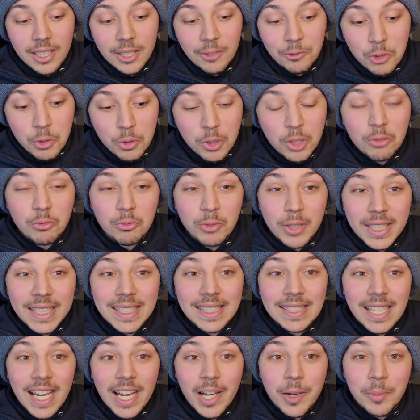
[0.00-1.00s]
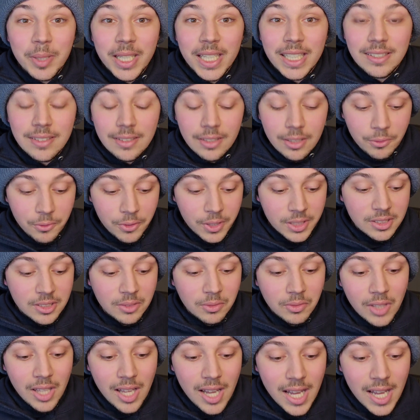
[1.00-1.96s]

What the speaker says: If you can really dominate the defensive